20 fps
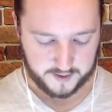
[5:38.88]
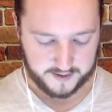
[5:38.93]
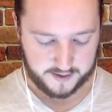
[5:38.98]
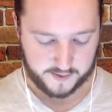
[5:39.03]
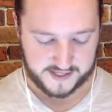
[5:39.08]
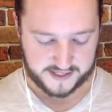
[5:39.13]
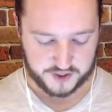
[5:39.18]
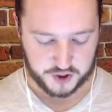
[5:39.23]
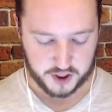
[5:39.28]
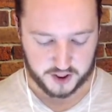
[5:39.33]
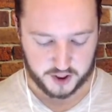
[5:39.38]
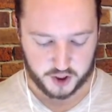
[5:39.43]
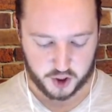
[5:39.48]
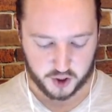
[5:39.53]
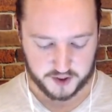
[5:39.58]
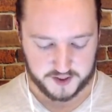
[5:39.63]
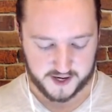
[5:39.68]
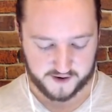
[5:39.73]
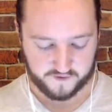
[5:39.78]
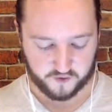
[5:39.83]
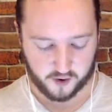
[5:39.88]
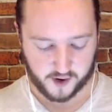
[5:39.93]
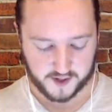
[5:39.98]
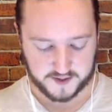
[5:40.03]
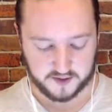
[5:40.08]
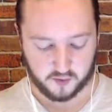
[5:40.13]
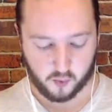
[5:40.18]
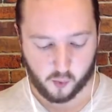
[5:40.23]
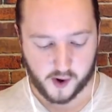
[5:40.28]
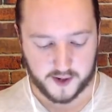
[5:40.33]
Now, he's actually got a good deck for
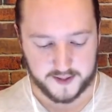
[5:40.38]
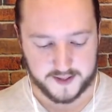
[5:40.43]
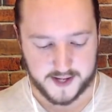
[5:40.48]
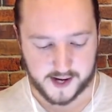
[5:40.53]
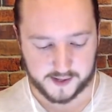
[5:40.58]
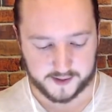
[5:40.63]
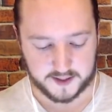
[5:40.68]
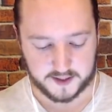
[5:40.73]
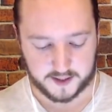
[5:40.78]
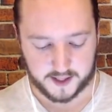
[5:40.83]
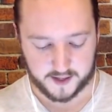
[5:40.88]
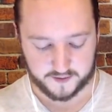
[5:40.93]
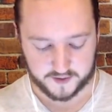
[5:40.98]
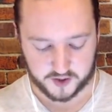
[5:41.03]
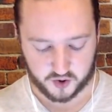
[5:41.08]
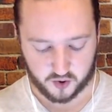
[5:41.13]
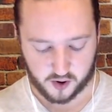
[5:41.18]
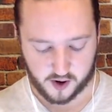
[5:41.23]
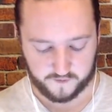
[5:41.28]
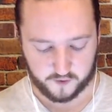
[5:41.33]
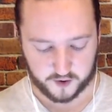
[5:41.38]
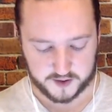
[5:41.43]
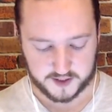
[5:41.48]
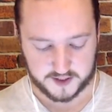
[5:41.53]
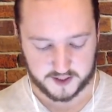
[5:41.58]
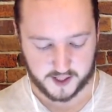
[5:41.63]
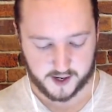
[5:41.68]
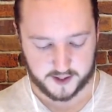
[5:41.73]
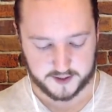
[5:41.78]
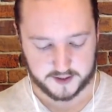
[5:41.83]
us. The one deck that's kind of strong
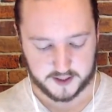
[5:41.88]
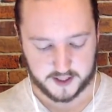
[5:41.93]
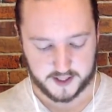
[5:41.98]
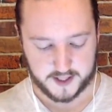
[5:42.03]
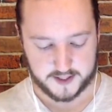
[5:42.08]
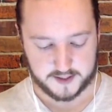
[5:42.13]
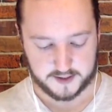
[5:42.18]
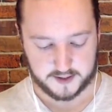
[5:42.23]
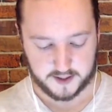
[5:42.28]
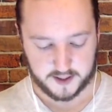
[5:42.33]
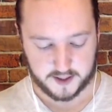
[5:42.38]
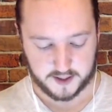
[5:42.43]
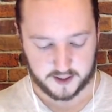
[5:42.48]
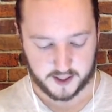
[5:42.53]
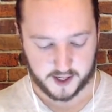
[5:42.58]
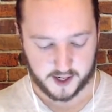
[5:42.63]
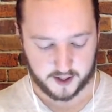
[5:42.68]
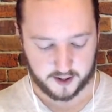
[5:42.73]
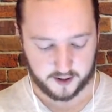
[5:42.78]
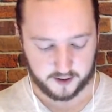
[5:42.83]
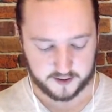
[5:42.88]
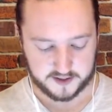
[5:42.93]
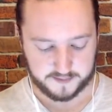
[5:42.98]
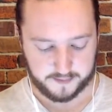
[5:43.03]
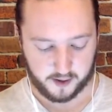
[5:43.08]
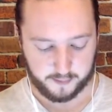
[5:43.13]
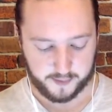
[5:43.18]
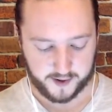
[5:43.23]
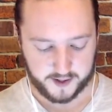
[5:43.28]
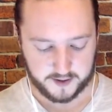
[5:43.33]
versus us is the uh,
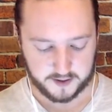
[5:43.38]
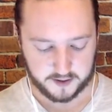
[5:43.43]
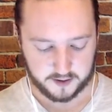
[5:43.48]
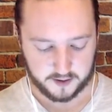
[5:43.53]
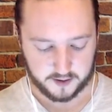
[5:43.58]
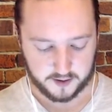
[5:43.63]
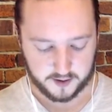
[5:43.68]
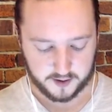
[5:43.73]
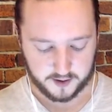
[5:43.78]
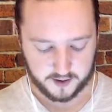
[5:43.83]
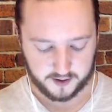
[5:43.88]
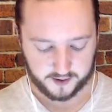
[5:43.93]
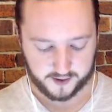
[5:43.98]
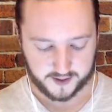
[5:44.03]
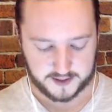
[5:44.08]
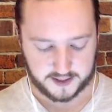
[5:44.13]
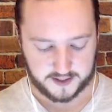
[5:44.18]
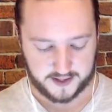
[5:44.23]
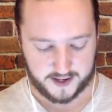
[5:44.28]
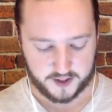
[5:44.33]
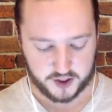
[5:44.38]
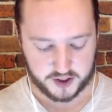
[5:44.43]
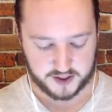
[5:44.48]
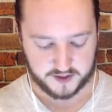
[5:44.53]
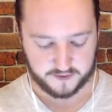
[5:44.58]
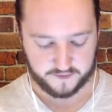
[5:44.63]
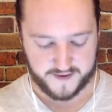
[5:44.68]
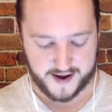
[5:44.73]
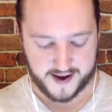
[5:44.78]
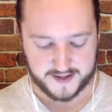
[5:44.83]
Spell Bait. Because they
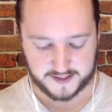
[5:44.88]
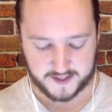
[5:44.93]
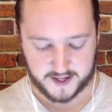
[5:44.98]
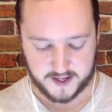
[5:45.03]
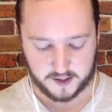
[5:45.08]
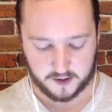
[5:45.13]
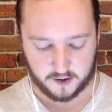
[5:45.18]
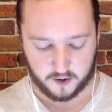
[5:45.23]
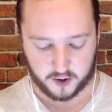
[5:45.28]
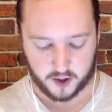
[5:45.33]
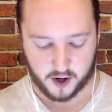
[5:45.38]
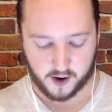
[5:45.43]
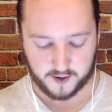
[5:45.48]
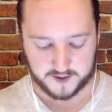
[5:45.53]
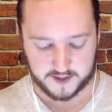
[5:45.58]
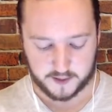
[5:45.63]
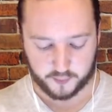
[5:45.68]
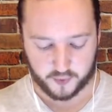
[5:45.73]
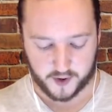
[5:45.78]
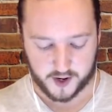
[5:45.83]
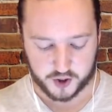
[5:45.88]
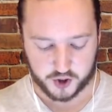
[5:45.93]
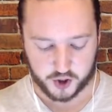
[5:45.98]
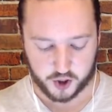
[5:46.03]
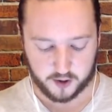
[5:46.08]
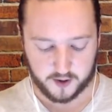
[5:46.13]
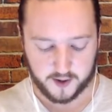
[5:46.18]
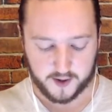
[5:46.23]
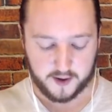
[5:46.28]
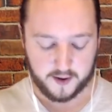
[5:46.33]
just fast cycle, constant
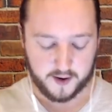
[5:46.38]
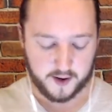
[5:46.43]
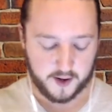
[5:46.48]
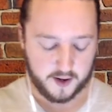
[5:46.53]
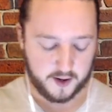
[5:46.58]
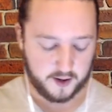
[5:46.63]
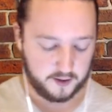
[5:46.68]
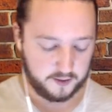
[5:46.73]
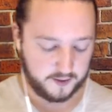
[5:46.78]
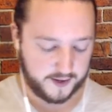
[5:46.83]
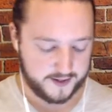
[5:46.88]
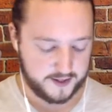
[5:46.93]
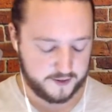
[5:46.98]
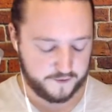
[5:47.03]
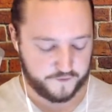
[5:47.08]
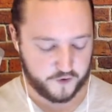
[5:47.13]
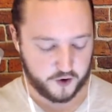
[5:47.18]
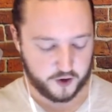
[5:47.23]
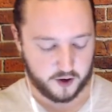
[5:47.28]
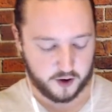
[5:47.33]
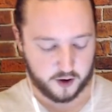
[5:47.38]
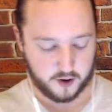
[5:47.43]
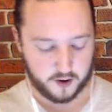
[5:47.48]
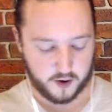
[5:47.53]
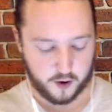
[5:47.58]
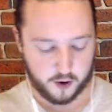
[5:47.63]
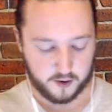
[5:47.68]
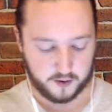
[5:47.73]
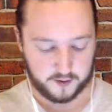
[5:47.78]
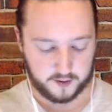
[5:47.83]
pressure, Lightning for your,
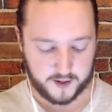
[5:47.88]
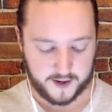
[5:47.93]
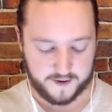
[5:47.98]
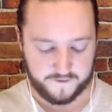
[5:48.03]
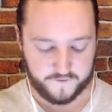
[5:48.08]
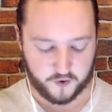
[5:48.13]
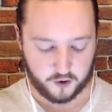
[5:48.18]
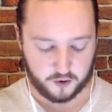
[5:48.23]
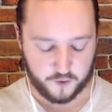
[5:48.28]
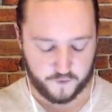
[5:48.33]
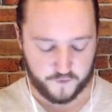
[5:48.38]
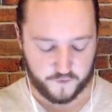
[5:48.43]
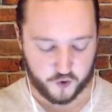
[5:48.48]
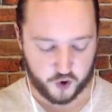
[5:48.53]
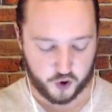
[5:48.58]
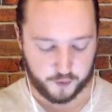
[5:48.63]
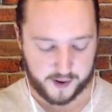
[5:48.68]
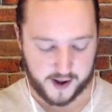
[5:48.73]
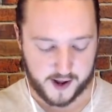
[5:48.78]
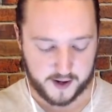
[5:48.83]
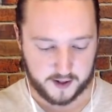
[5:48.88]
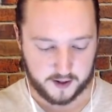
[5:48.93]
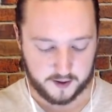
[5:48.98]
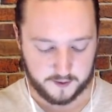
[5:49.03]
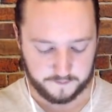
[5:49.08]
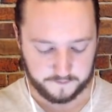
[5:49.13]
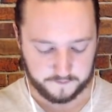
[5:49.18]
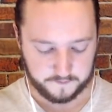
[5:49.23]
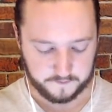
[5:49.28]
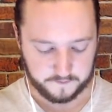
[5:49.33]
or Inferno for your
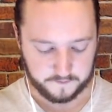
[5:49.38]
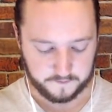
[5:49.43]
P.E.K.K.A